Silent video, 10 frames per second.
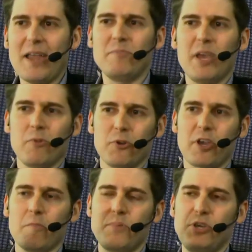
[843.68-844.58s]
and be able to
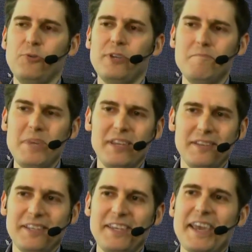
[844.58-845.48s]
compute
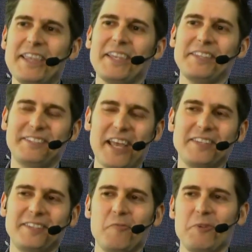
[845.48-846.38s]
immediately and then
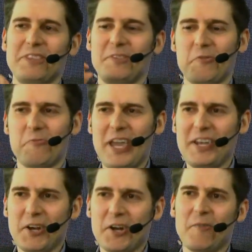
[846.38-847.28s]
sense it with your
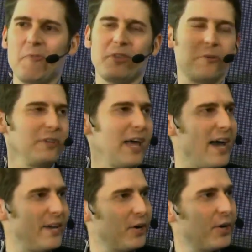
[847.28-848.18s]
radar, with your
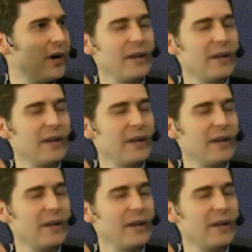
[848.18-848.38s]
LiDAR,